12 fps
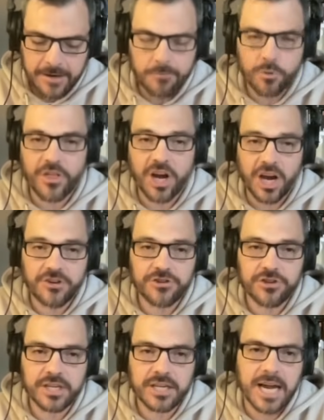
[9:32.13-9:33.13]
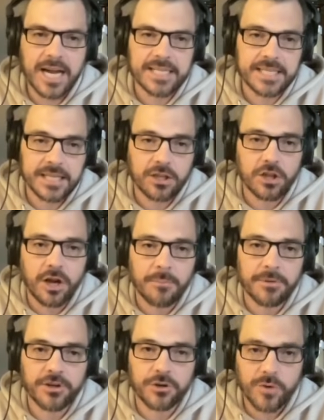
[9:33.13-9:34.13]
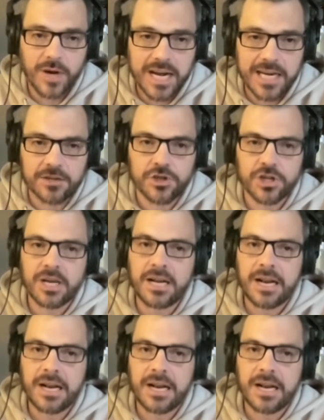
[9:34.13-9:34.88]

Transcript: with a 190-kilometer range.